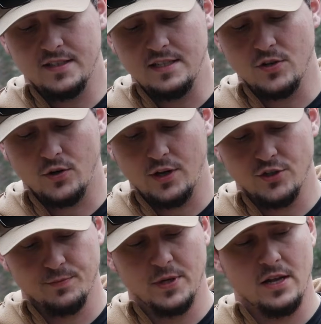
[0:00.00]
the
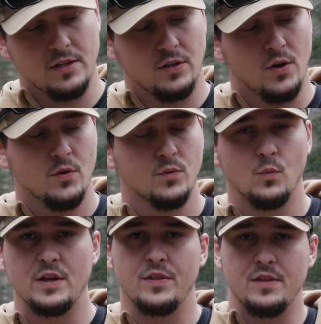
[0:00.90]
Turkish Benelli clone
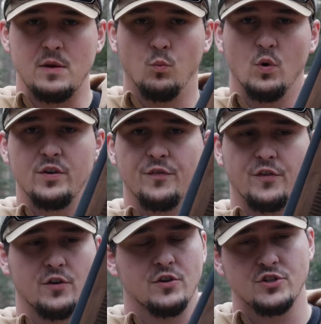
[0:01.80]
with the wood
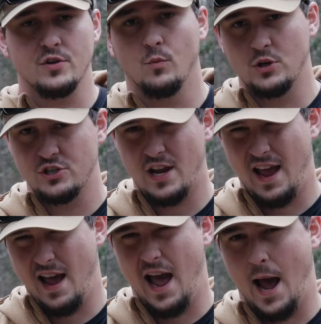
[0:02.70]
furniture, which
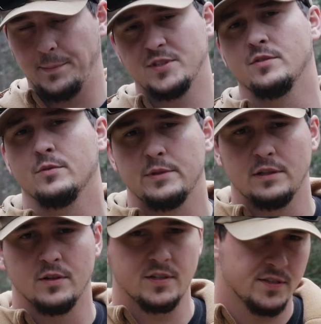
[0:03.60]
absolutely
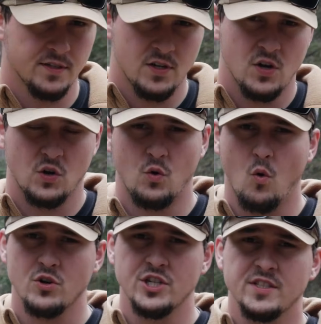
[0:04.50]
looks
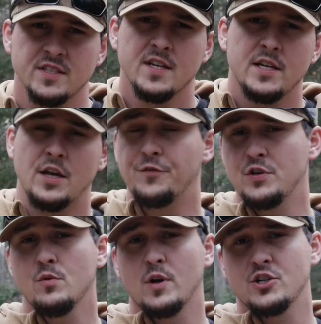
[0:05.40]
gorgeous. Now, if you
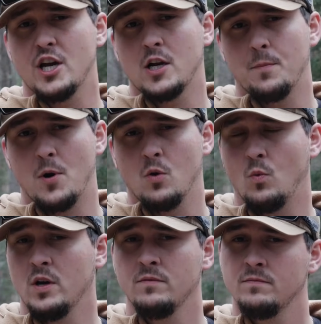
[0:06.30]
do want to check out part
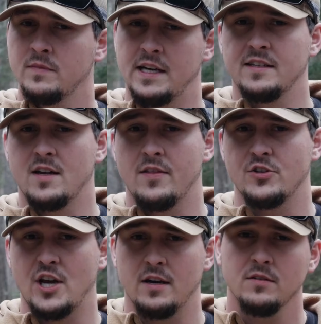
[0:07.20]
1, it is on the
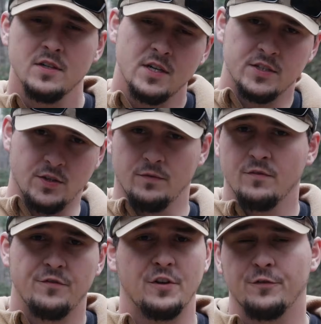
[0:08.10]
channel, so
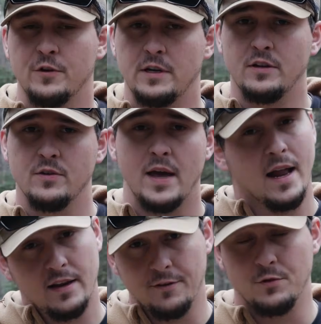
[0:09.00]
feel free to do
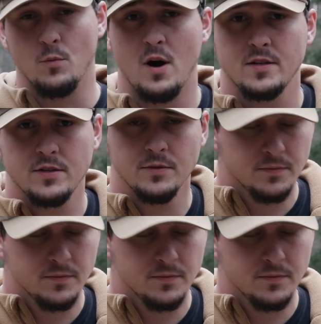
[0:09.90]
that if you want to.